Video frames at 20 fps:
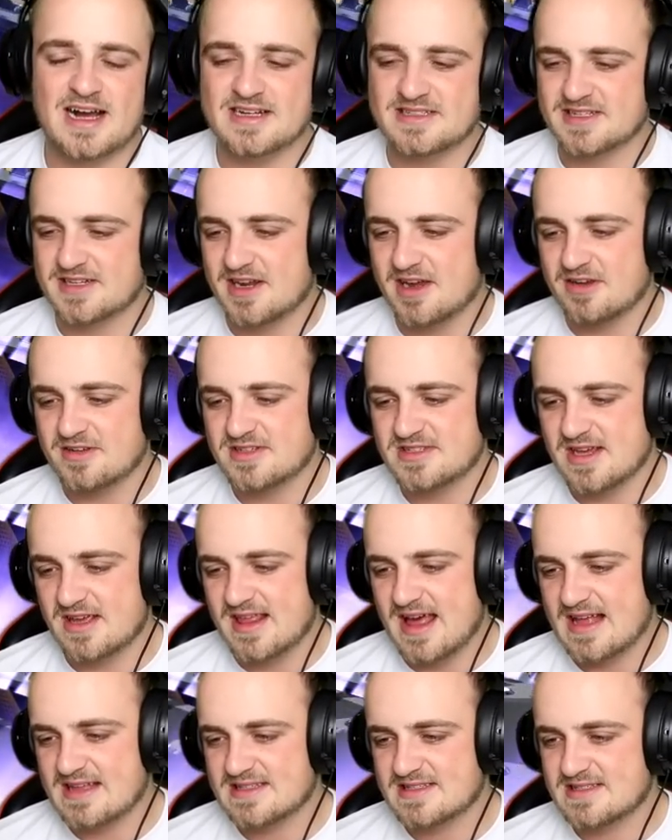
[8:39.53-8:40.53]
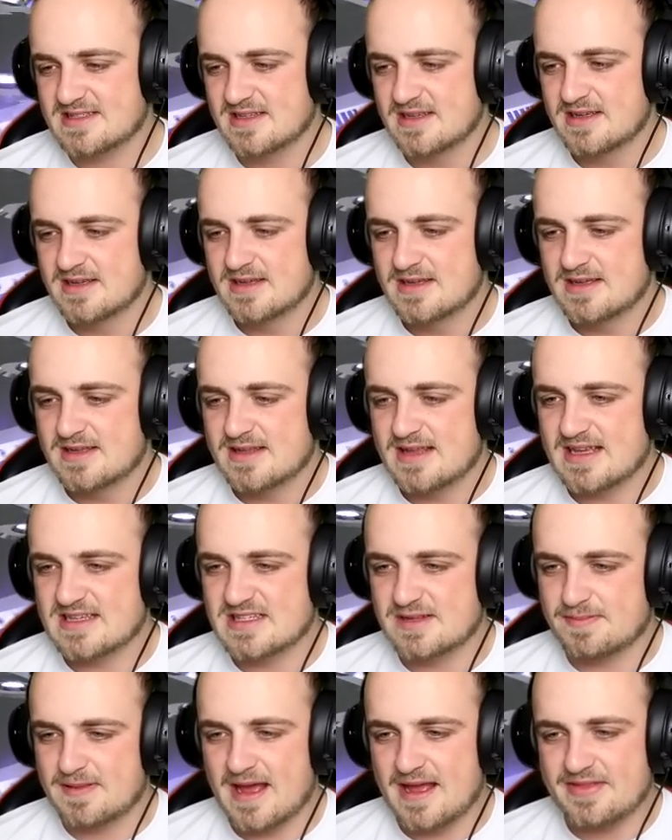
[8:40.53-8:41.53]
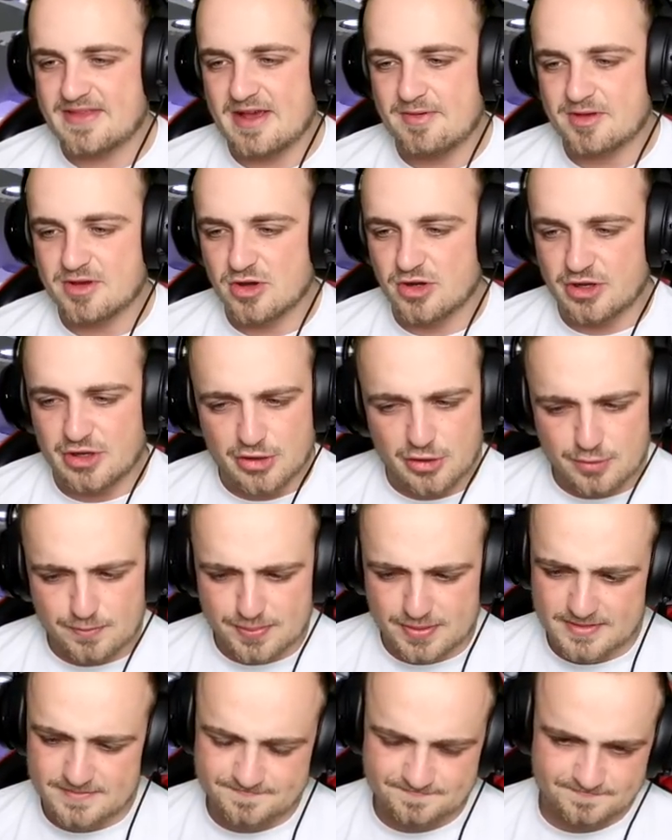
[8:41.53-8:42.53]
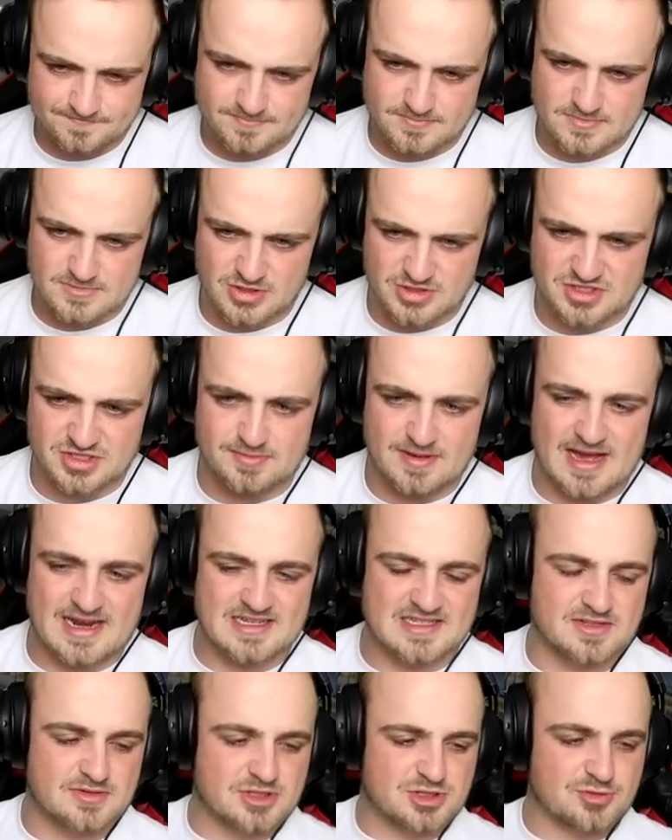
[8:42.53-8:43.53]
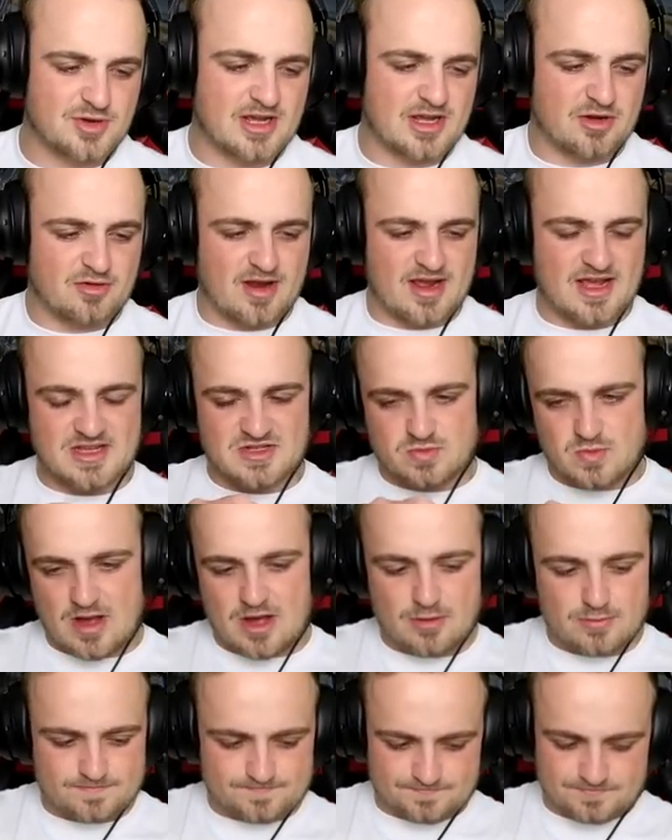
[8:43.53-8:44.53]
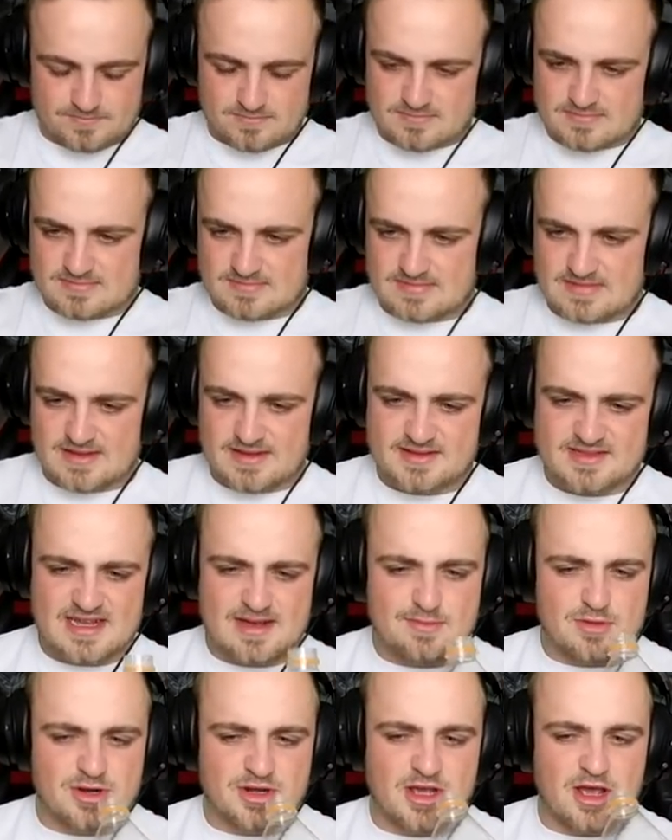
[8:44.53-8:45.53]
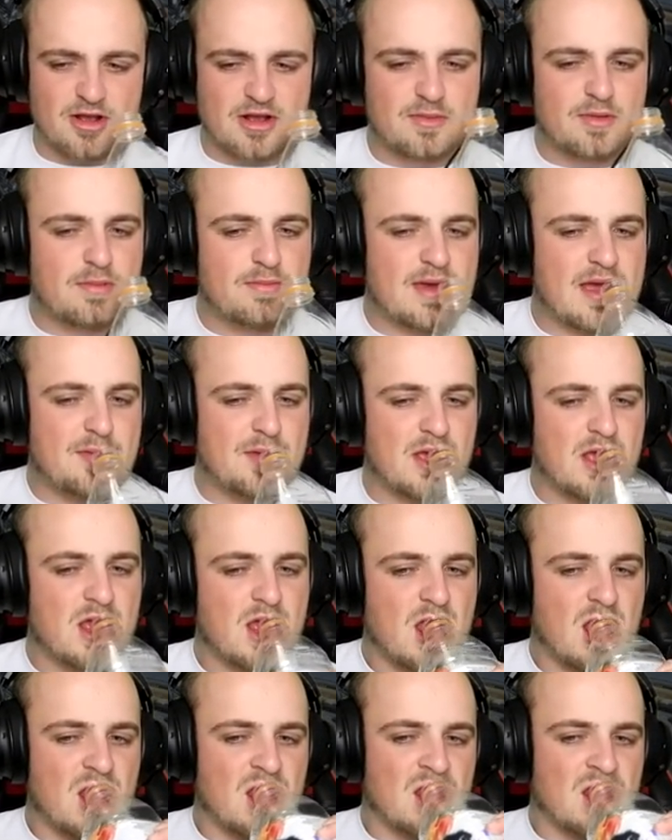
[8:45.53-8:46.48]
I don't know. So that's that's the plan there. We got a goop. Not too bad. Let's do a drink crate as well. Ten more to go. Come on, baby.